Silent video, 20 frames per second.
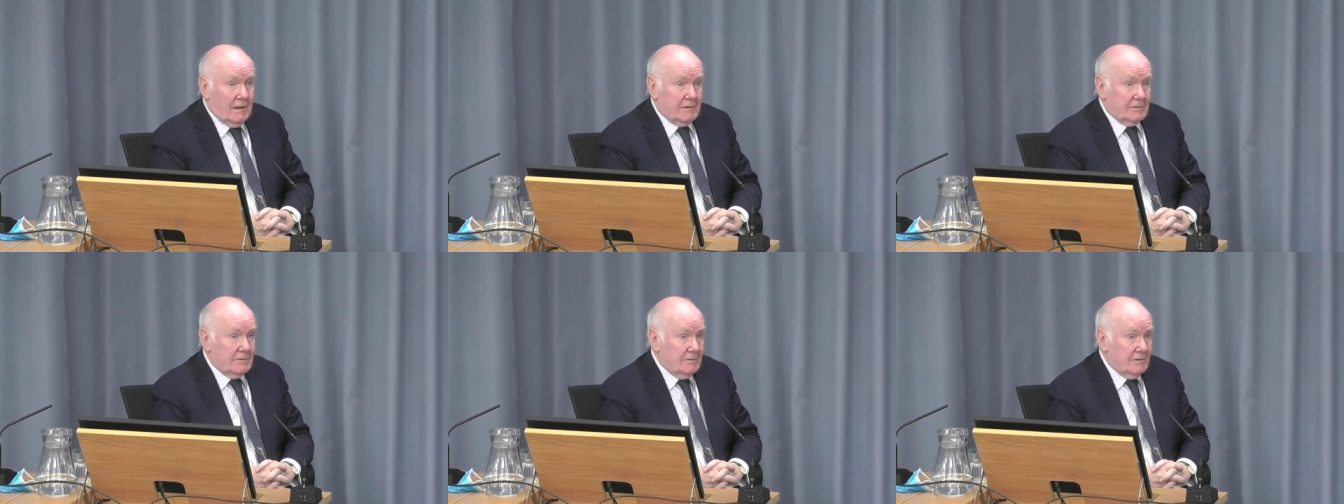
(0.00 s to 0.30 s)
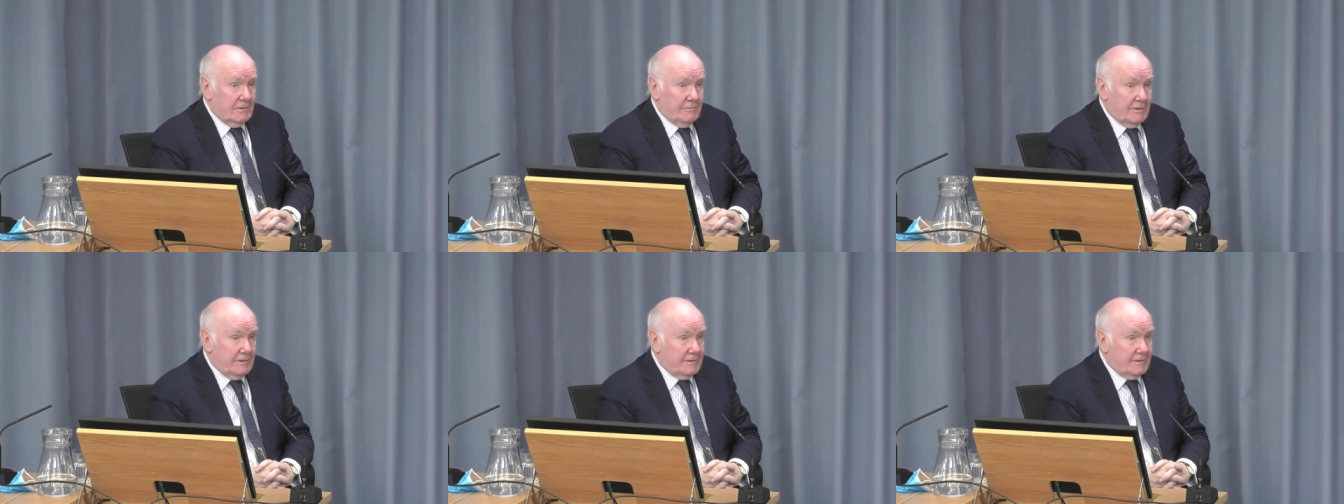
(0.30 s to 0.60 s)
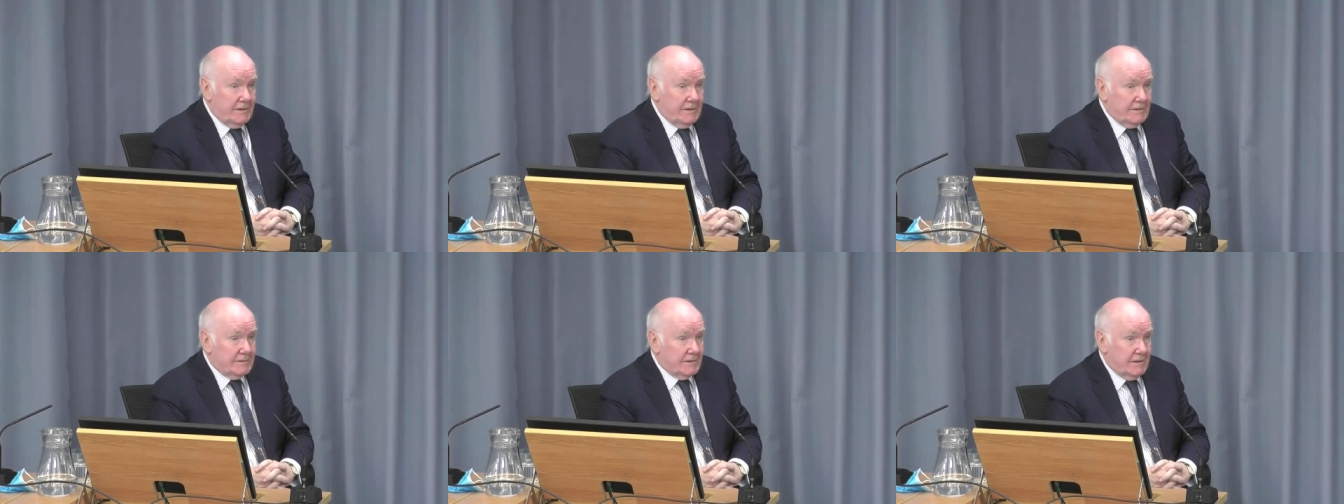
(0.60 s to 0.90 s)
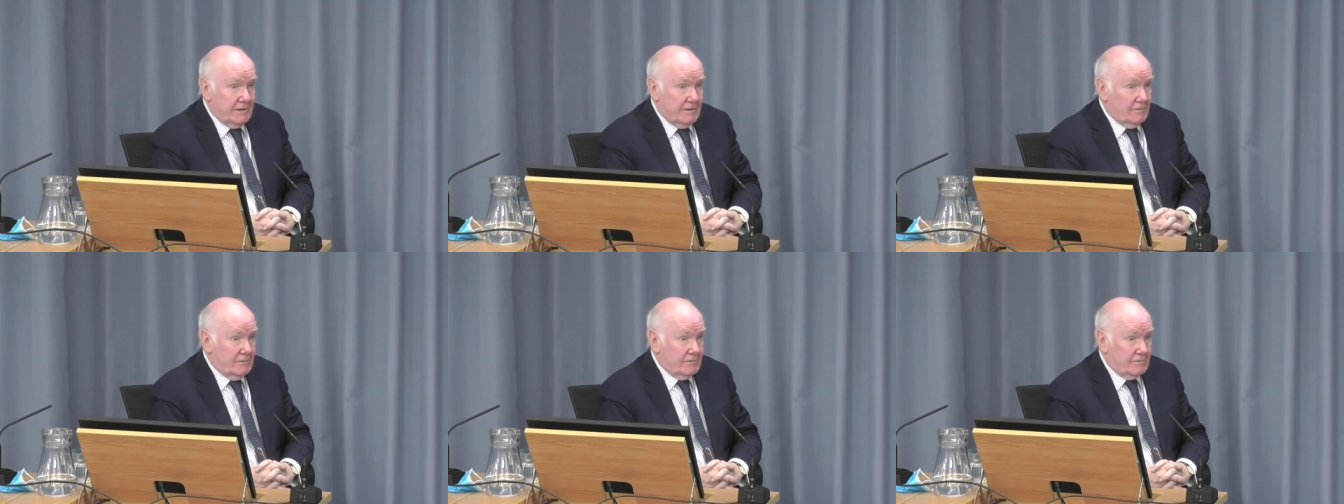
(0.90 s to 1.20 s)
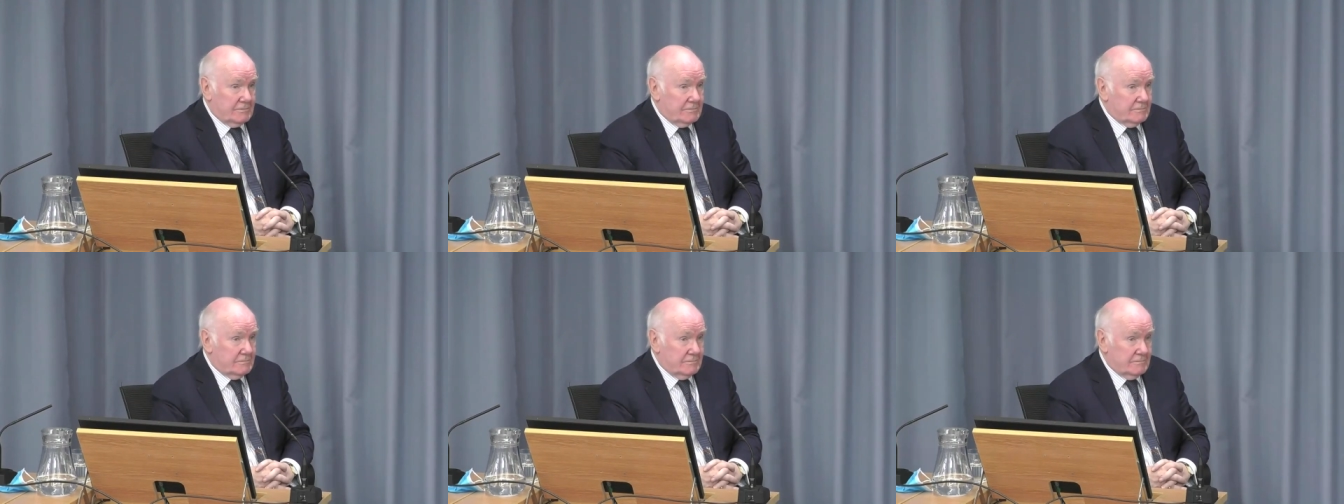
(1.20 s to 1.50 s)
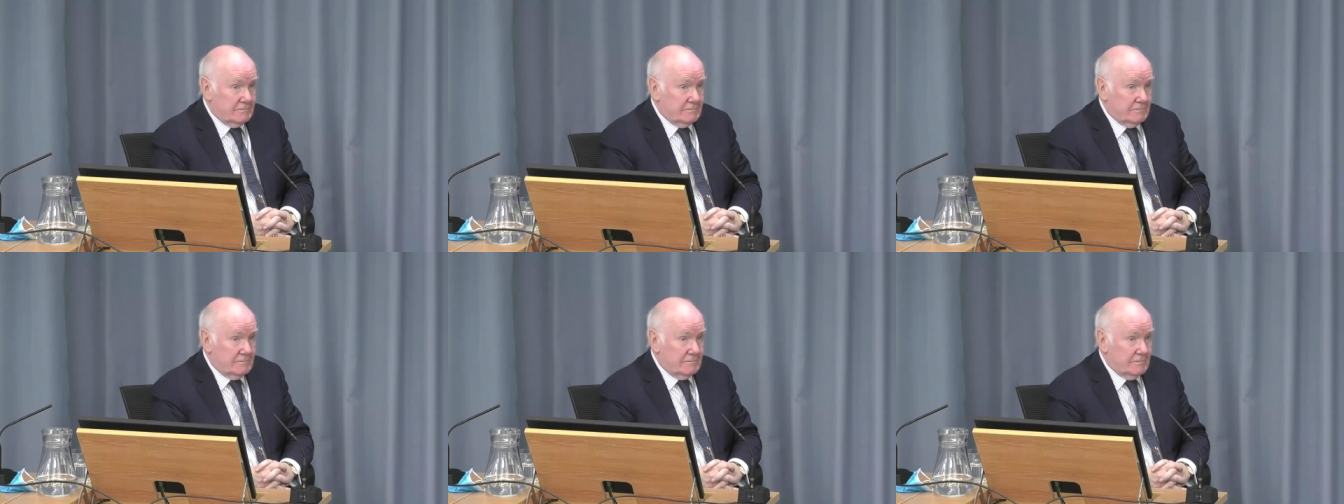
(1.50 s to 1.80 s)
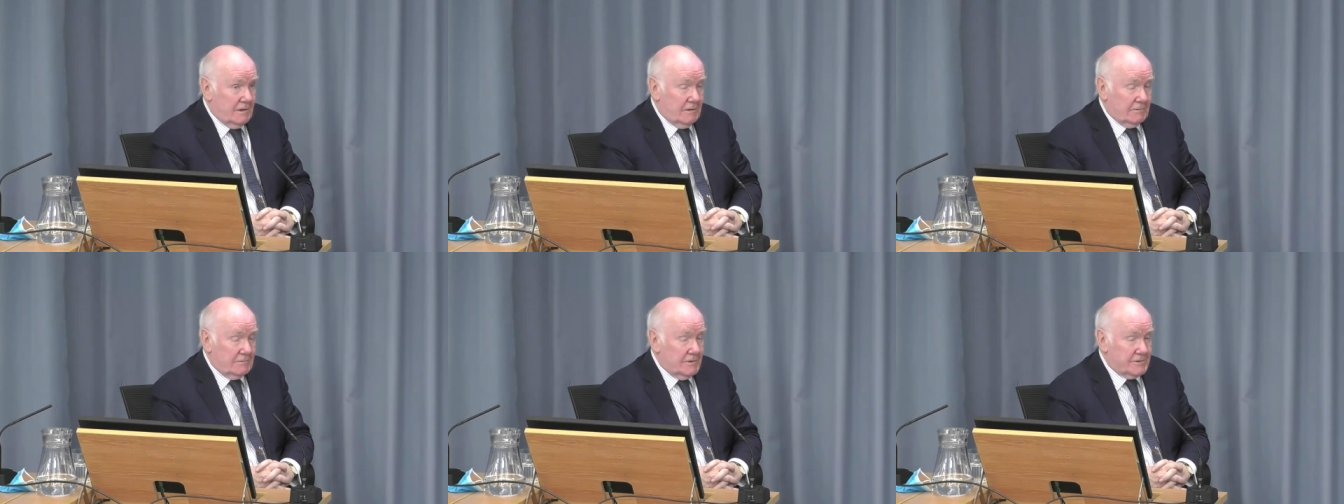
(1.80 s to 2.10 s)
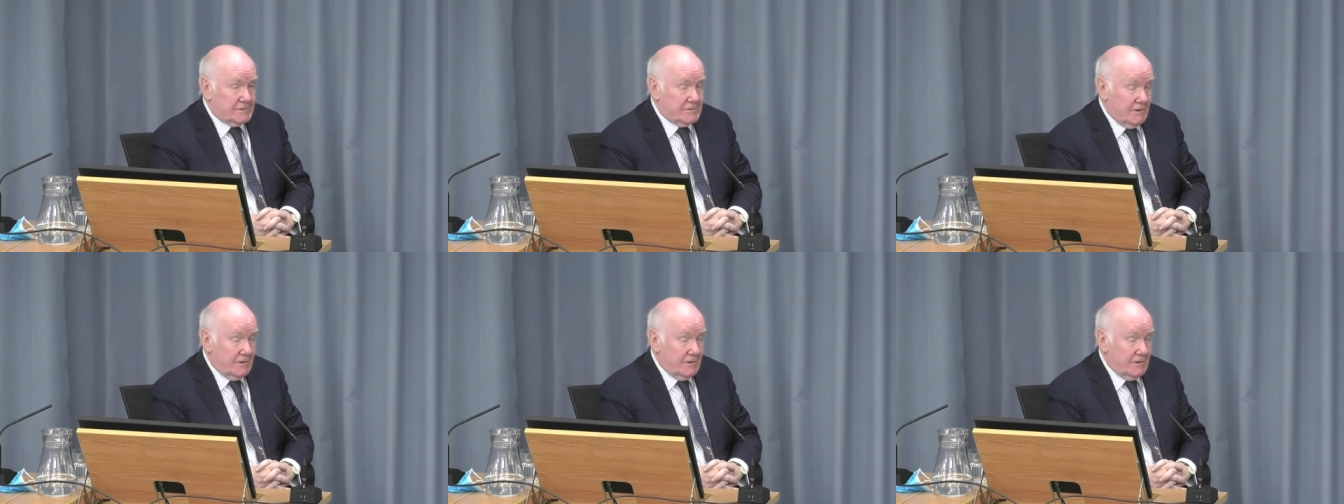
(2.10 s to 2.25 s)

I don't have a detailed, uh,